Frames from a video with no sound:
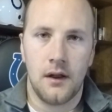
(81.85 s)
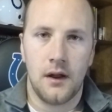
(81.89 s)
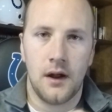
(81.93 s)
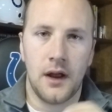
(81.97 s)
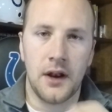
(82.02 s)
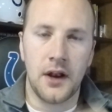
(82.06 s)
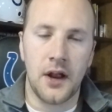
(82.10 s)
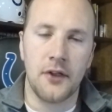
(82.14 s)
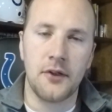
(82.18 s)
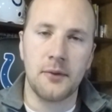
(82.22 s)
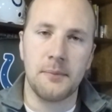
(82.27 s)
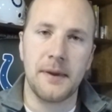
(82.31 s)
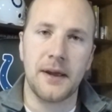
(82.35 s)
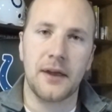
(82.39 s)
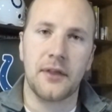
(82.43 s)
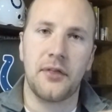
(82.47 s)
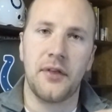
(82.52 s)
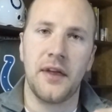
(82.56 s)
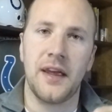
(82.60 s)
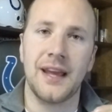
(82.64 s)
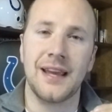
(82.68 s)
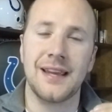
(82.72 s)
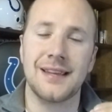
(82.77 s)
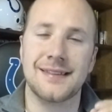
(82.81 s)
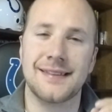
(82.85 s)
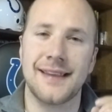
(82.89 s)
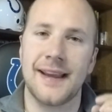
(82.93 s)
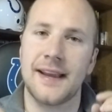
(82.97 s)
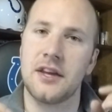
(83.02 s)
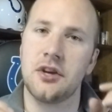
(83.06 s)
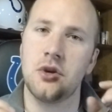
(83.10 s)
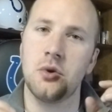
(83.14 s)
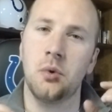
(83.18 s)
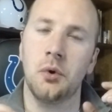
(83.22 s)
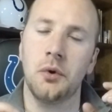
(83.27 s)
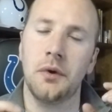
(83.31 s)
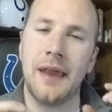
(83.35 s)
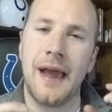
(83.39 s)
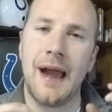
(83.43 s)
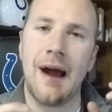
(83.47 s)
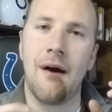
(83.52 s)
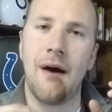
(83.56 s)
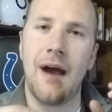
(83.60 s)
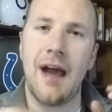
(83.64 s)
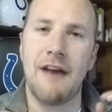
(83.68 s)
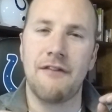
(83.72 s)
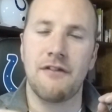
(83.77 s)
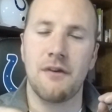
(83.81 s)
Another big thing is that you will
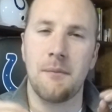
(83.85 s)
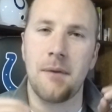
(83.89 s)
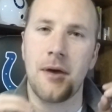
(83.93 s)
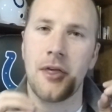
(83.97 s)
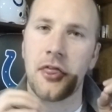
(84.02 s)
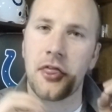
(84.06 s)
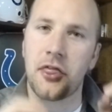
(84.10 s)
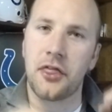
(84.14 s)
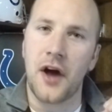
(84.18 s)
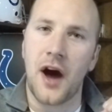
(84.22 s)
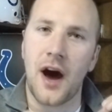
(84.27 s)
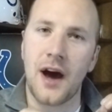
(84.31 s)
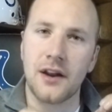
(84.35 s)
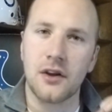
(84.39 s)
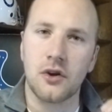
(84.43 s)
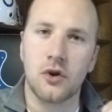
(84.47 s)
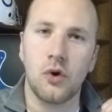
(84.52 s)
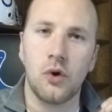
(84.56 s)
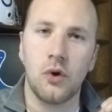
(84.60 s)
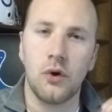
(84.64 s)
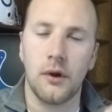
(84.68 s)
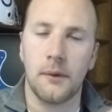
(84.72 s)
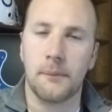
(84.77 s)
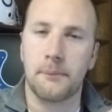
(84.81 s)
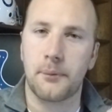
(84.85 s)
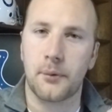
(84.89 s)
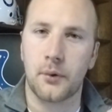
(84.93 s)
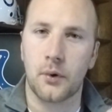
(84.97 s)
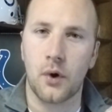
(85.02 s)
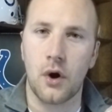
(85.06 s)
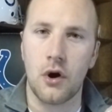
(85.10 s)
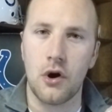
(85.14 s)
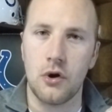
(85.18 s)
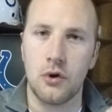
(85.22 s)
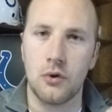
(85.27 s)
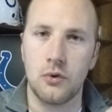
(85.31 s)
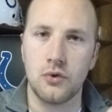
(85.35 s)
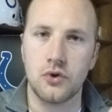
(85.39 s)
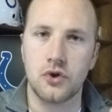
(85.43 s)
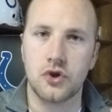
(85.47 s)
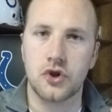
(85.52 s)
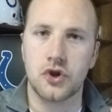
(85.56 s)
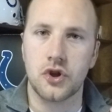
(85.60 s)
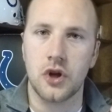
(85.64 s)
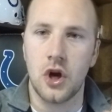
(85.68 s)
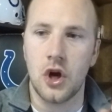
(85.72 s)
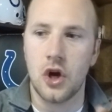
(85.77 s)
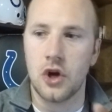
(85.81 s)
now have a methodical approach